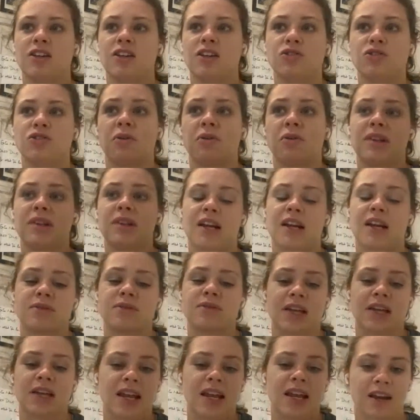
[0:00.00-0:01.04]
the enjoyment that
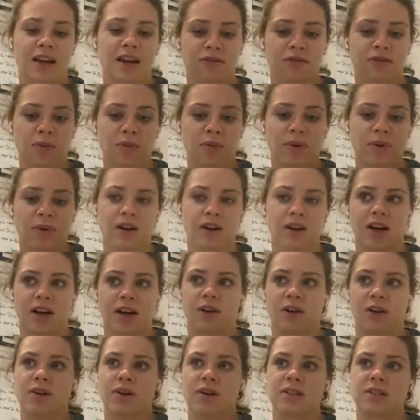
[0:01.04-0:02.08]
I was getting out of football
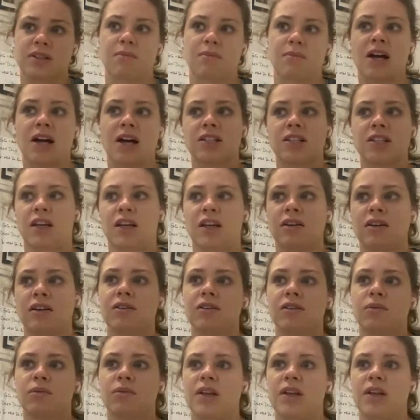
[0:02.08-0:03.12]
kind of wasn't matching
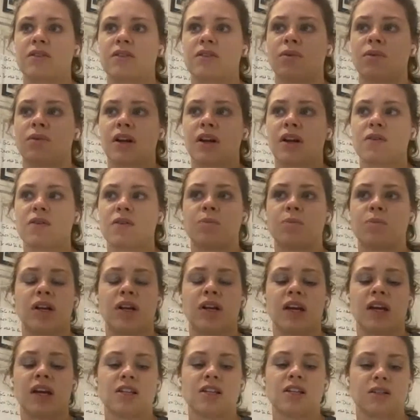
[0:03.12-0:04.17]
with what I was
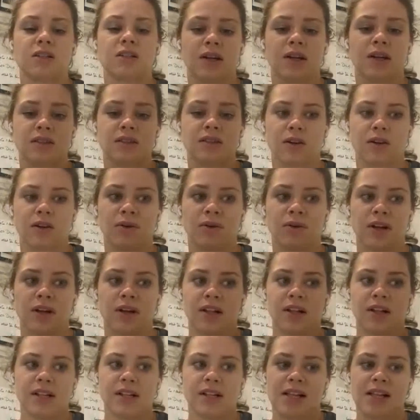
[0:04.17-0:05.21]
putting into it. So
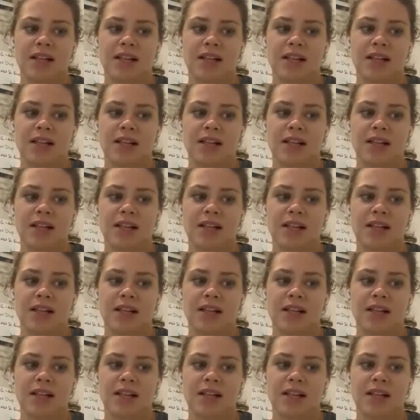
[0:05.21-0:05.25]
